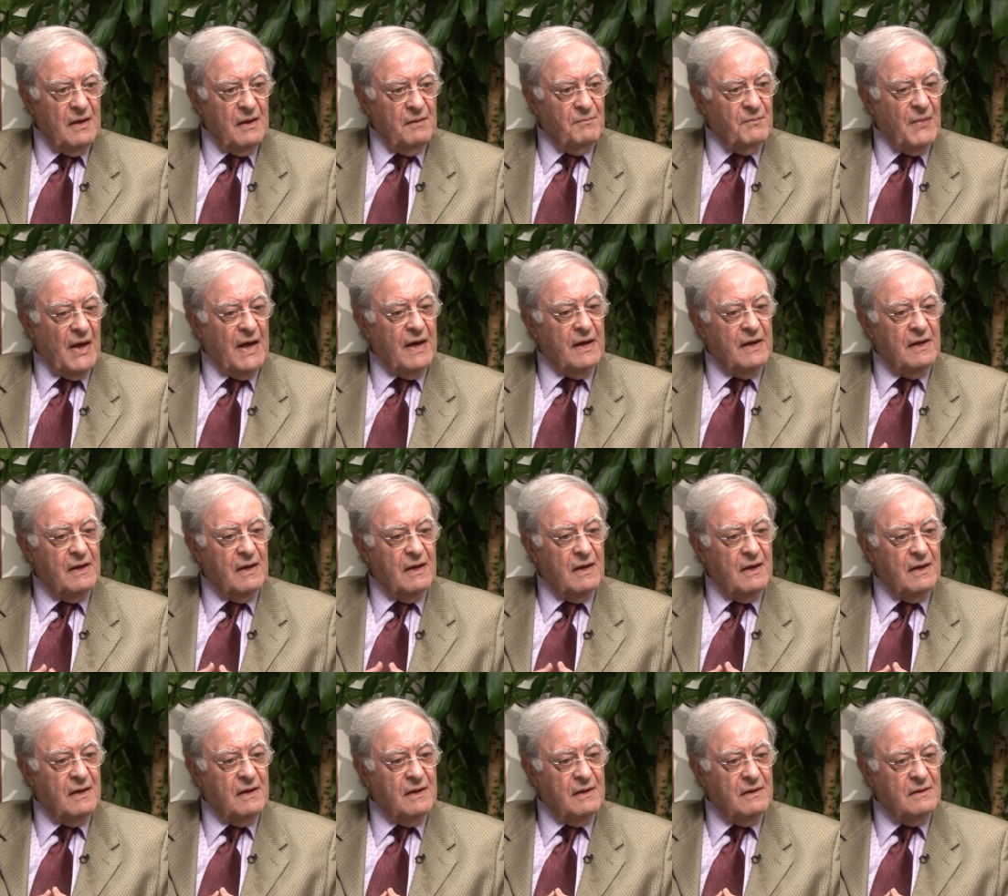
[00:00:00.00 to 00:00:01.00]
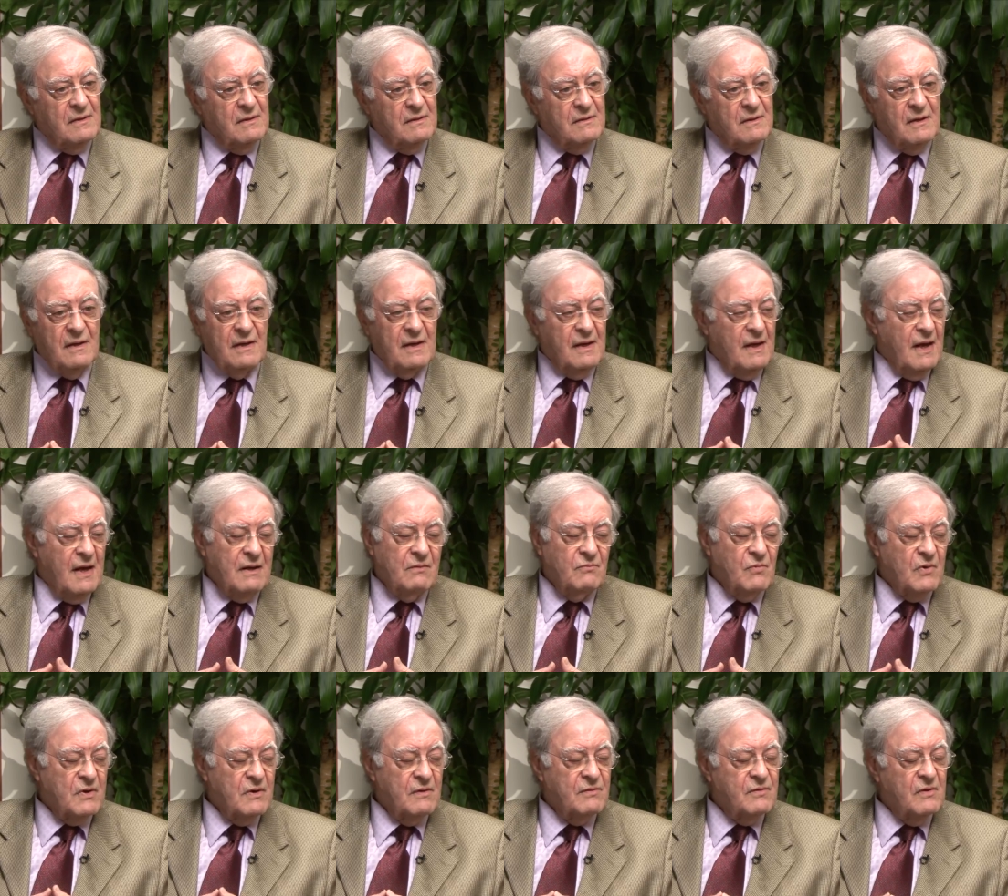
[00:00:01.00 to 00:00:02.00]
by a, again,
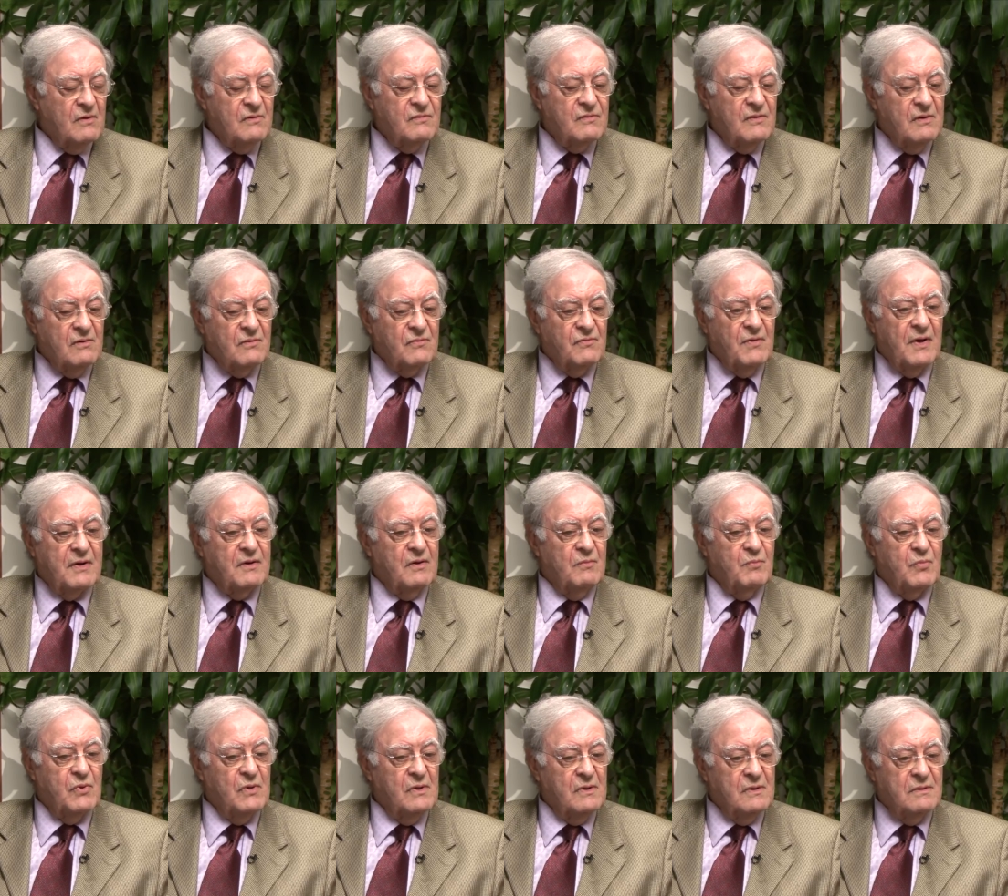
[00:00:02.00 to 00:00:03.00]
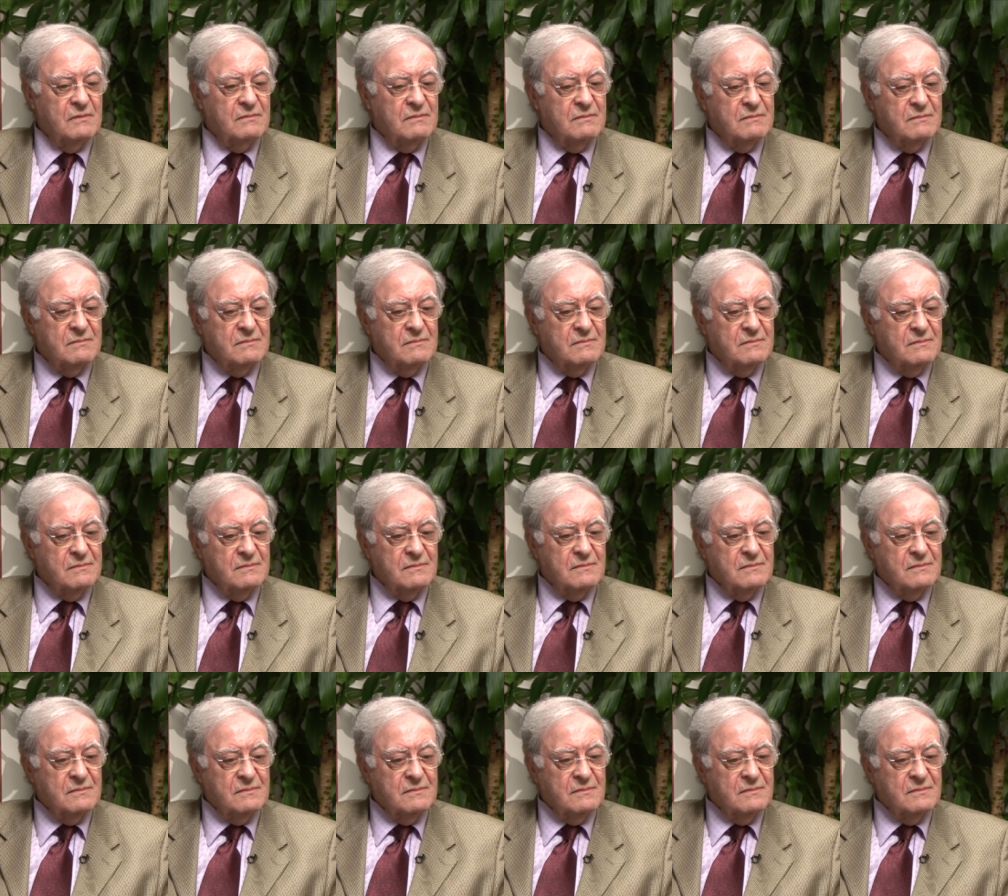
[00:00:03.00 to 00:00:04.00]
one of those incredible
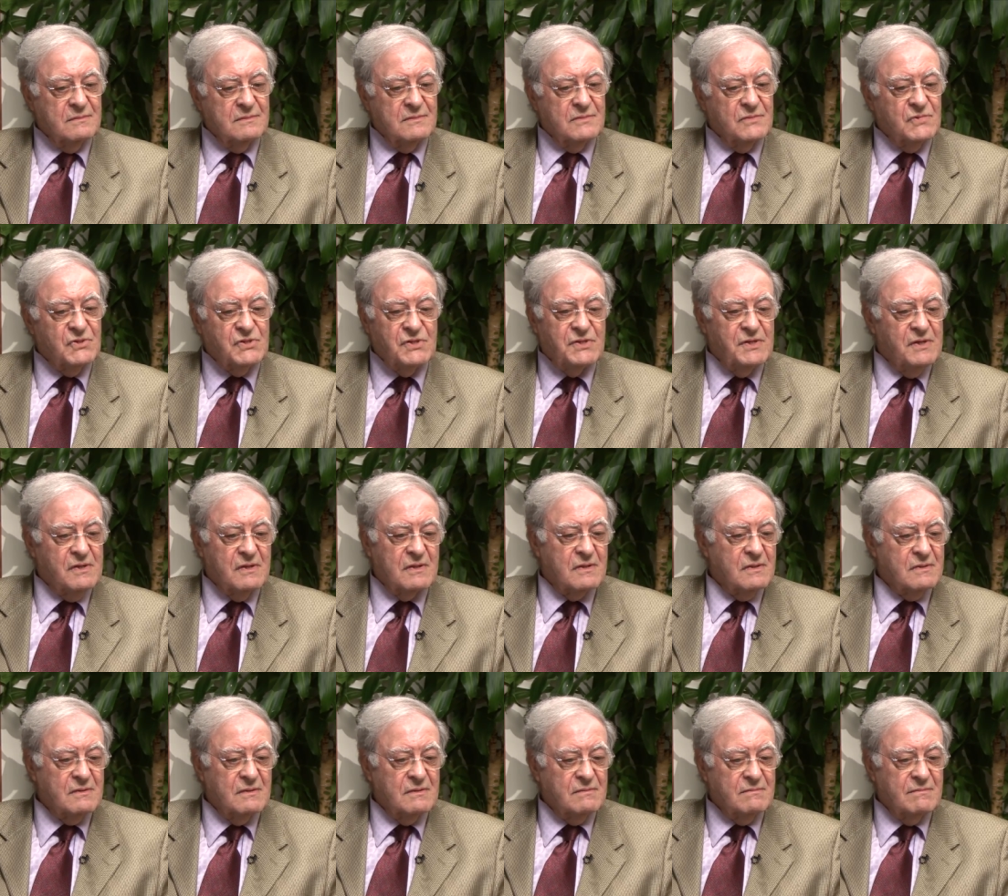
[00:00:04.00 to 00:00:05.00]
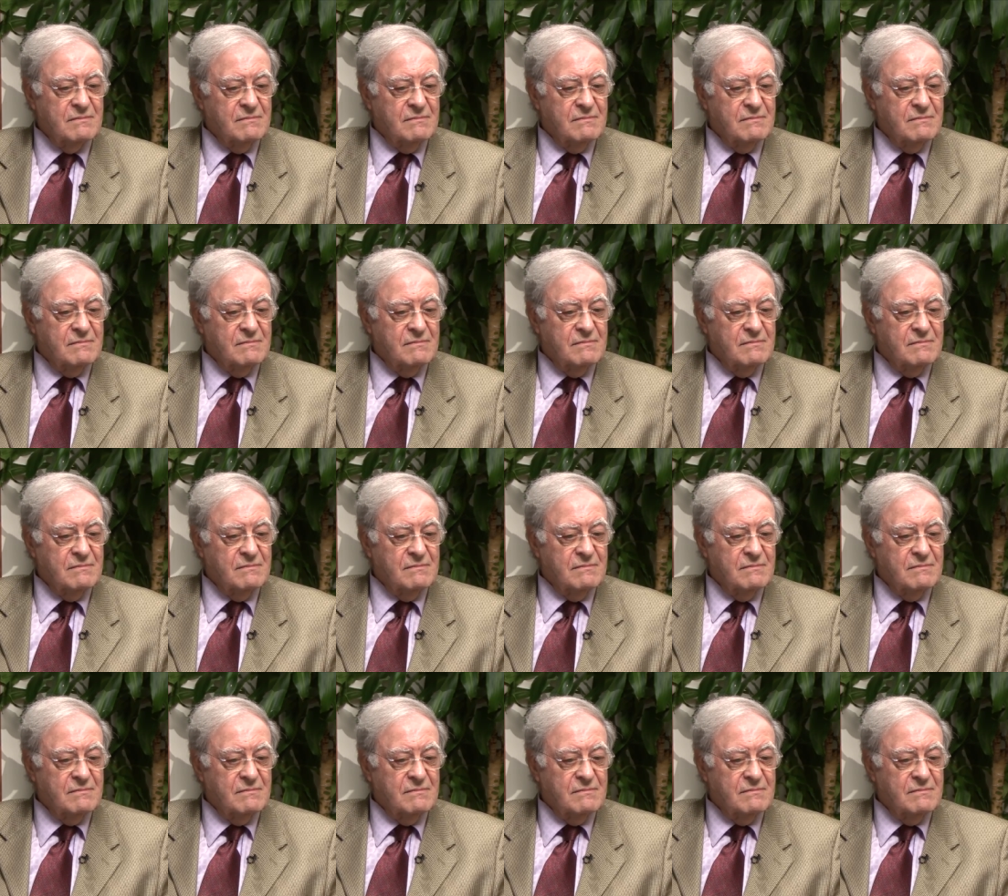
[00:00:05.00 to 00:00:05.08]
sheer